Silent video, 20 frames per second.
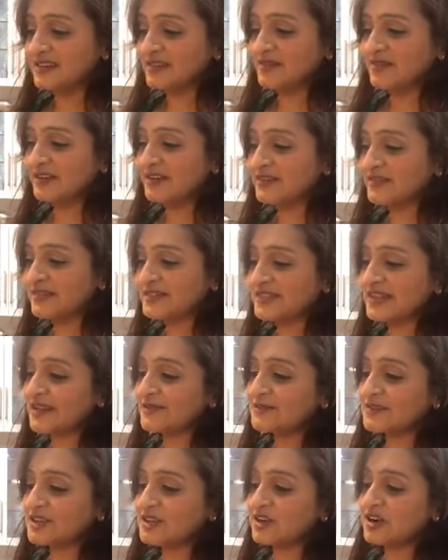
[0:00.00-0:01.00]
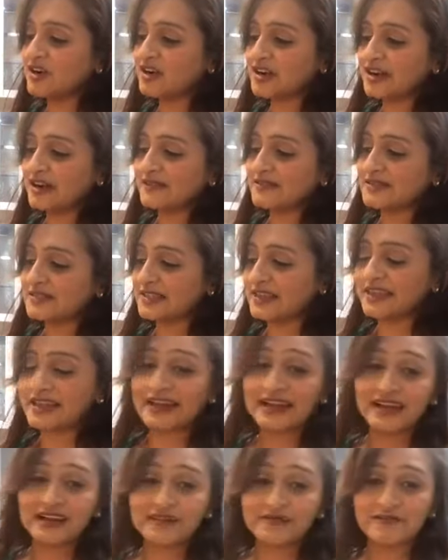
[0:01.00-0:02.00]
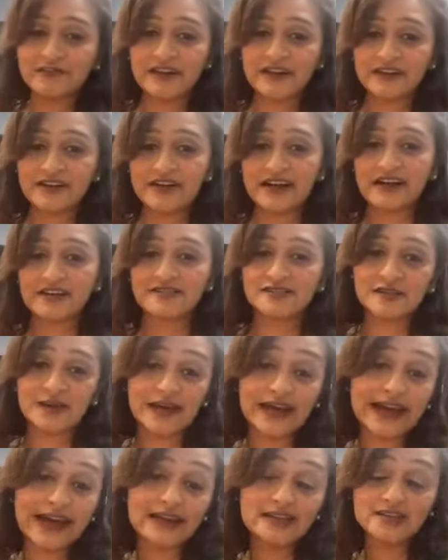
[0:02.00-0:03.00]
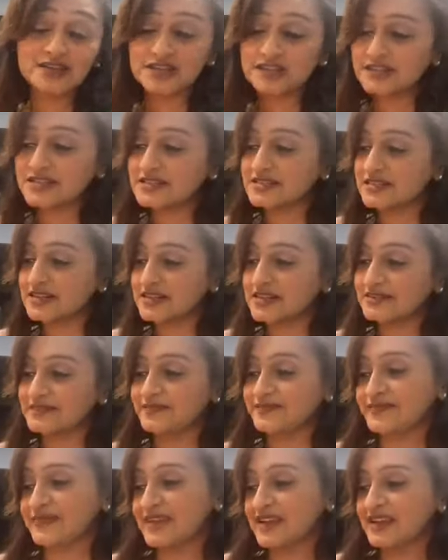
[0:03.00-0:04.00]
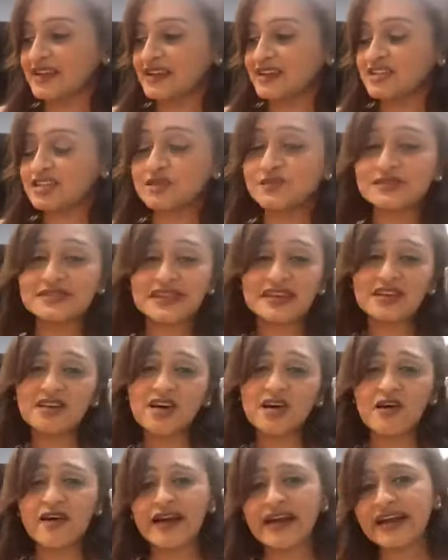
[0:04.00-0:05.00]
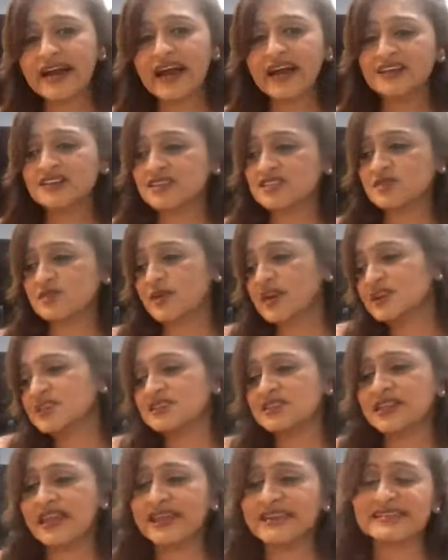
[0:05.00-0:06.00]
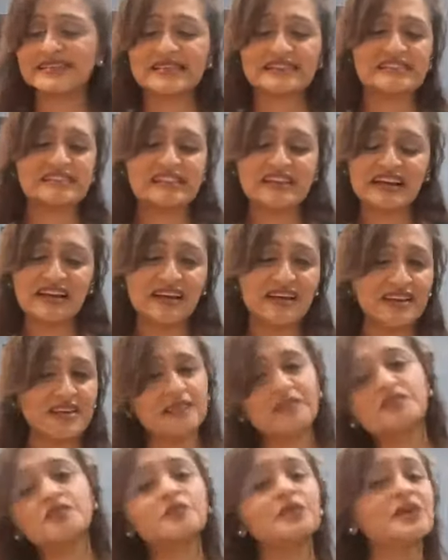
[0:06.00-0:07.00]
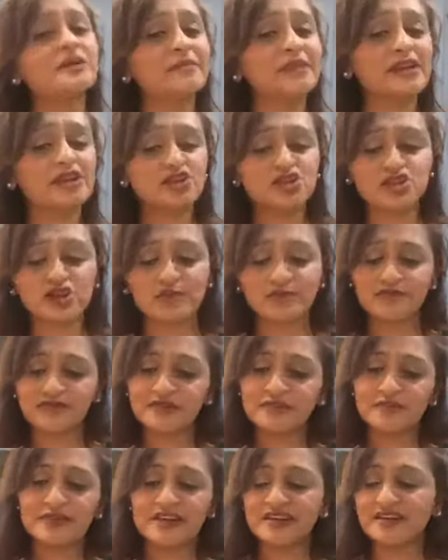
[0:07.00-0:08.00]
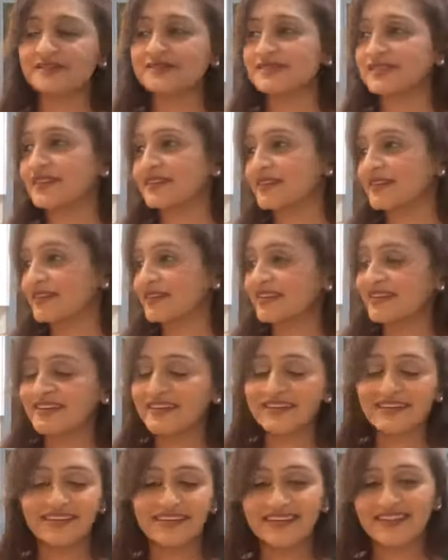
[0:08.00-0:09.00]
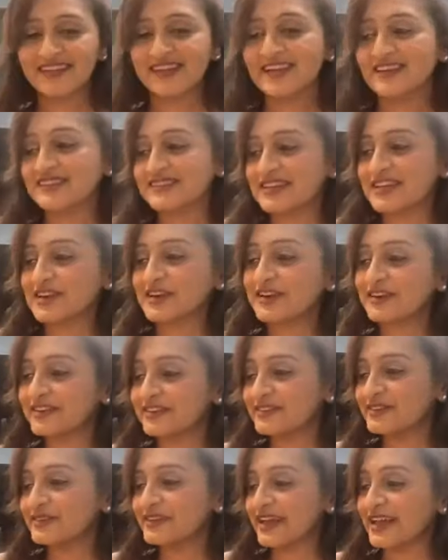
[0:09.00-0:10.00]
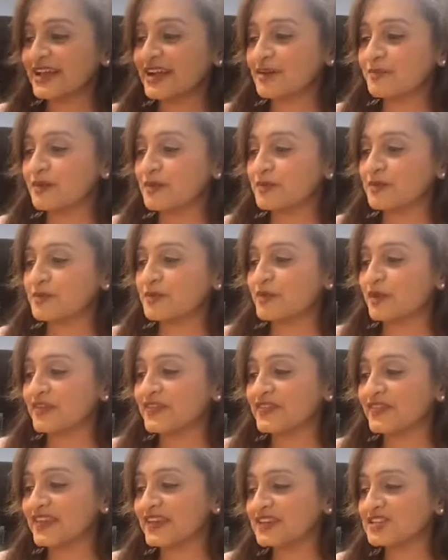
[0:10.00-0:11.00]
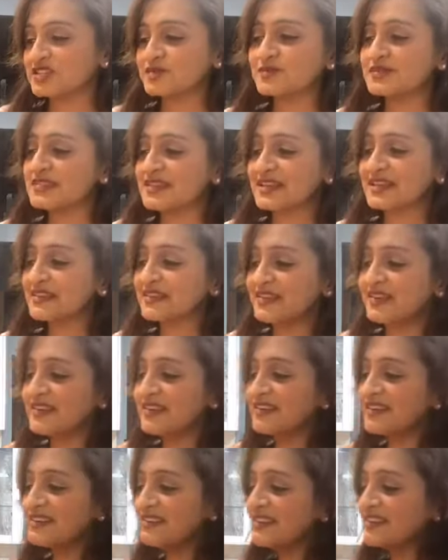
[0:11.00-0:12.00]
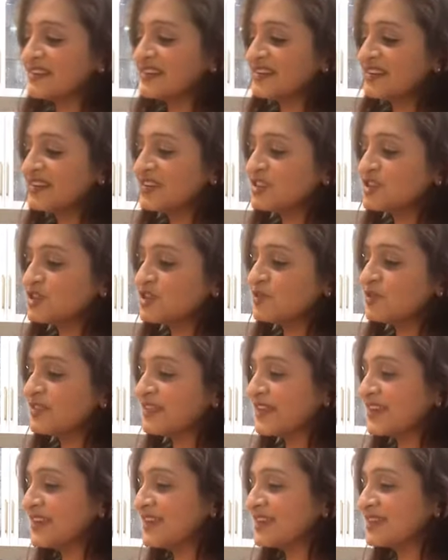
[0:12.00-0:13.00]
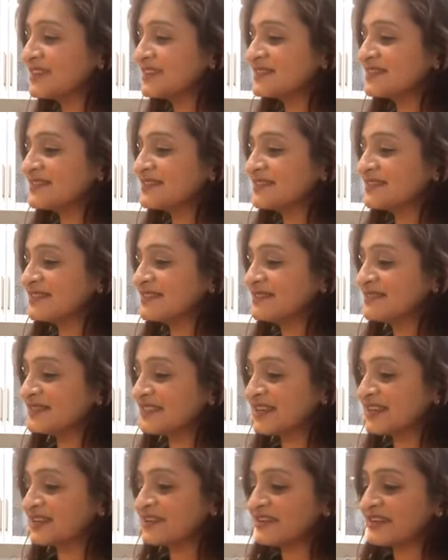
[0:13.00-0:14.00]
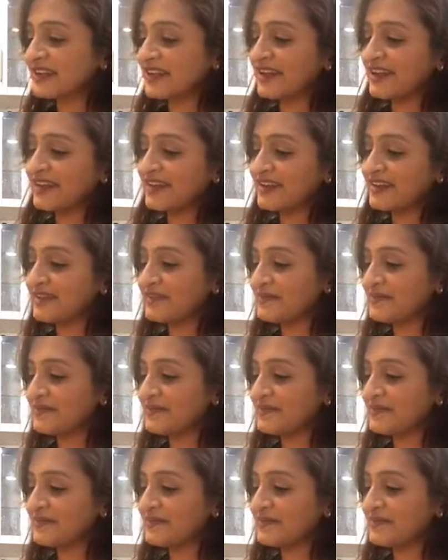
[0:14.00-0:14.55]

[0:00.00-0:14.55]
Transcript: when it was time to cook, I was like, I gotta figure it out. So I asked Shalisa and she was like, oh, I just want quesadilla. And if you want to make shrimp for me, I was like, girl, you can't come up with one thing. She was like, no, two things. I was like, okay,